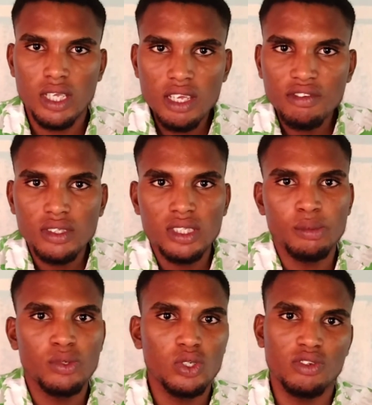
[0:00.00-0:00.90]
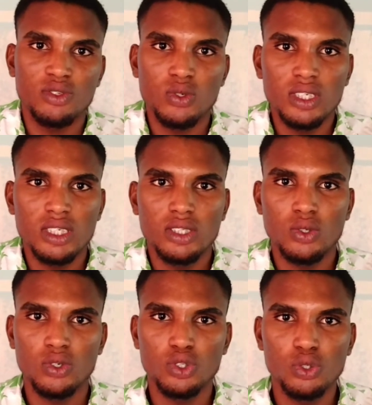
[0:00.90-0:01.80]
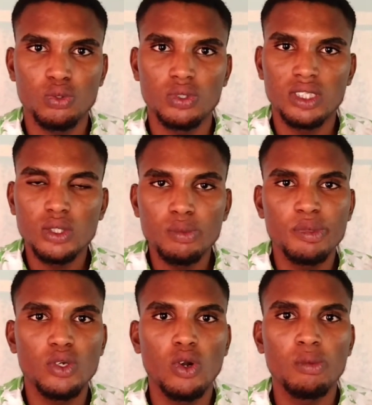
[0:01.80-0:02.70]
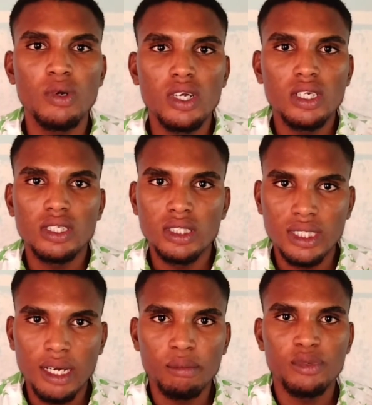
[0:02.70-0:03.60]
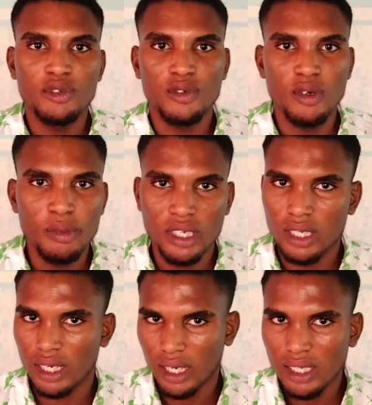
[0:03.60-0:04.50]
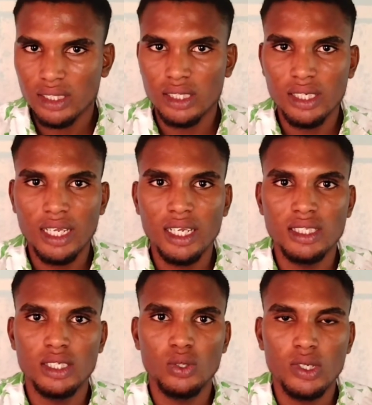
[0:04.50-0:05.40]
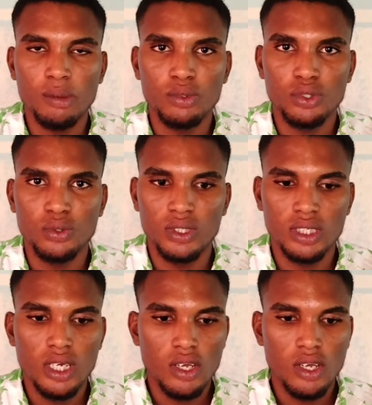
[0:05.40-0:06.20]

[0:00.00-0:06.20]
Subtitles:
even in the process of studying this course, you could still pick up JAMB form again, and that's the third approach to it.